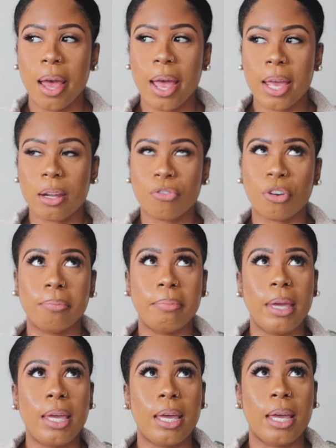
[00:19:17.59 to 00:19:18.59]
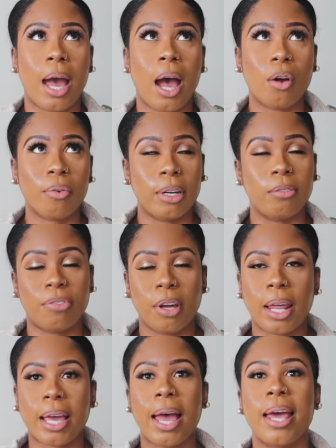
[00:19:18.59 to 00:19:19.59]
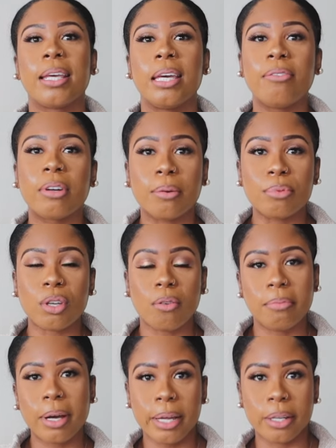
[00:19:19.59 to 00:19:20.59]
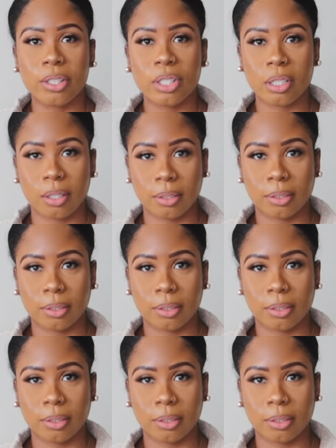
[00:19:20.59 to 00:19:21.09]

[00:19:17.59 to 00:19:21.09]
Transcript: And for me, I already felt like I had given up so much.